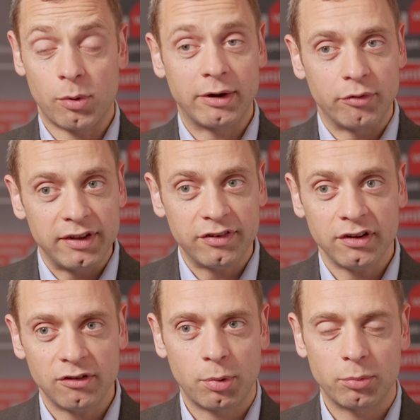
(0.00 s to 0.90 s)
is quite
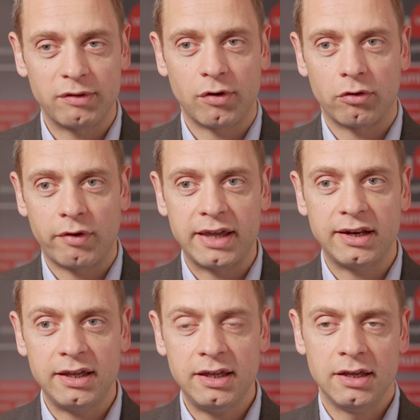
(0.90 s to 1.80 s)
recent, but we've
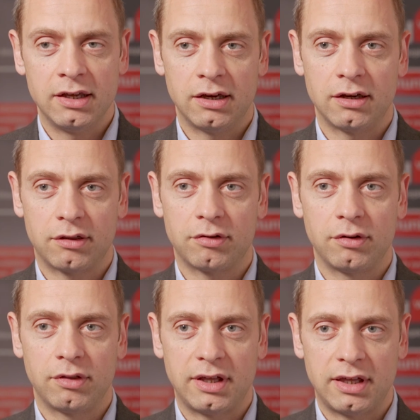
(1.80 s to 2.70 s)
already,
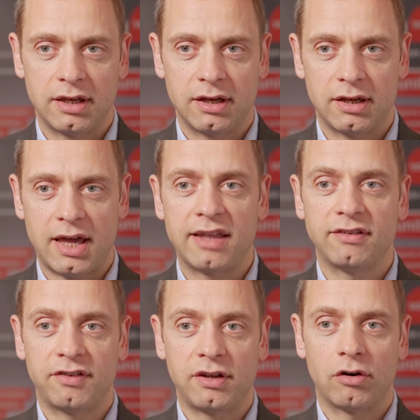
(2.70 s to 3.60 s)
through the
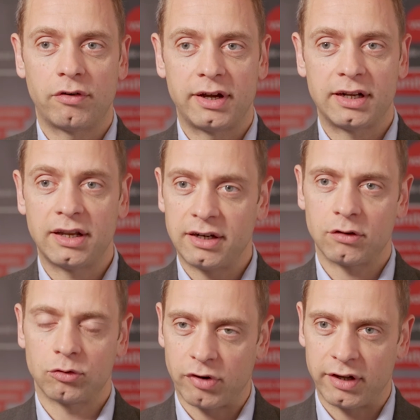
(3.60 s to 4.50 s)
NCRI
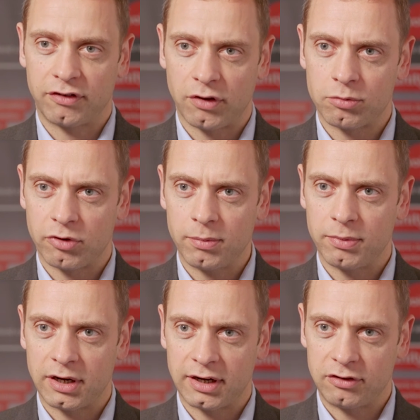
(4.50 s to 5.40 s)
clinical trial
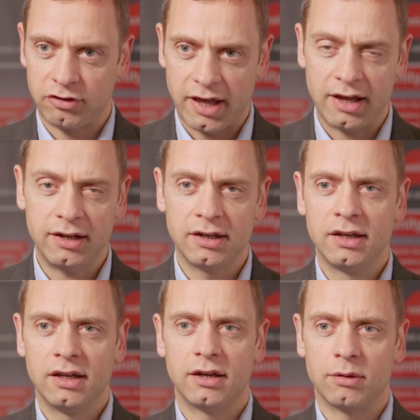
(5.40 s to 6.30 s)
subgroup that I chair,
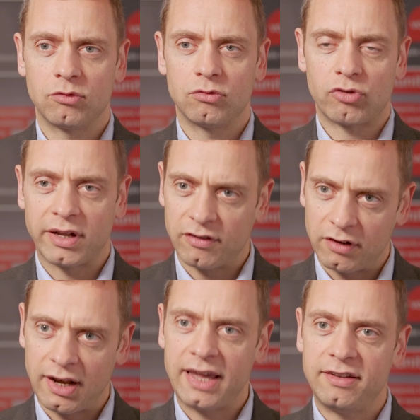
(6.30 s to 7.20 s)

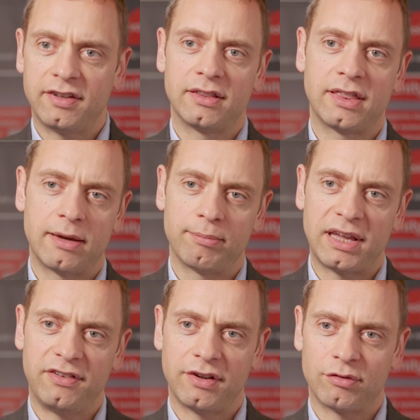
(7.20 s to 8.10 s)
translated that
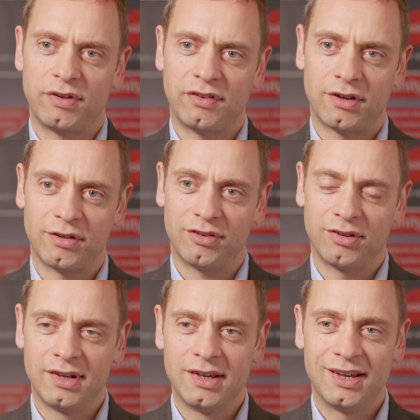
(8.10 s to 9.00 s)
basic research